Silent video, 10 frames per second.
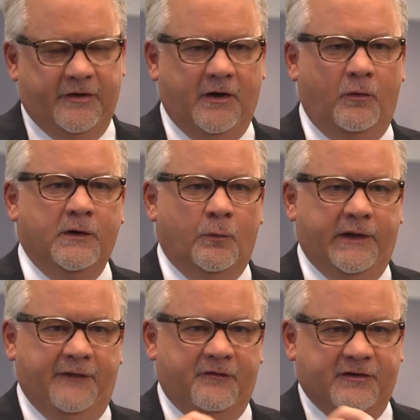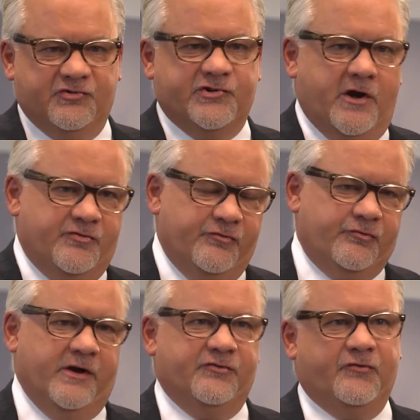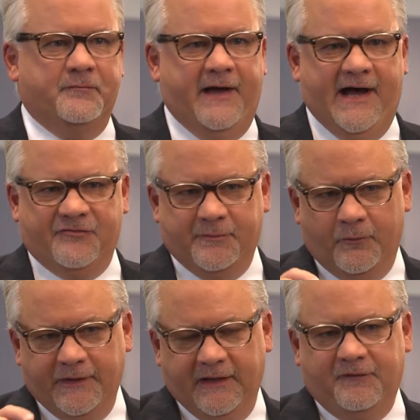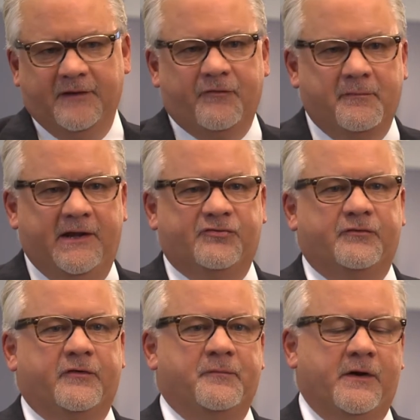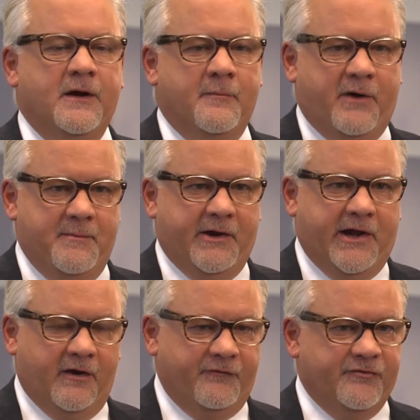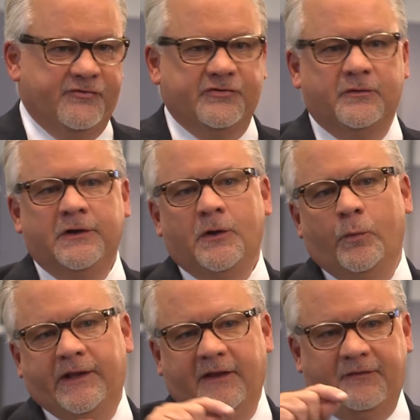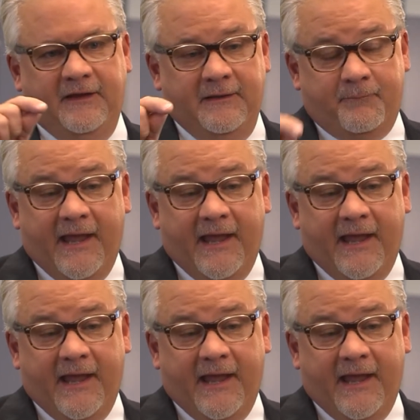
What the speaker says: So we get the discharge instructions from the hospital, we get the information from their primary care physician, we get the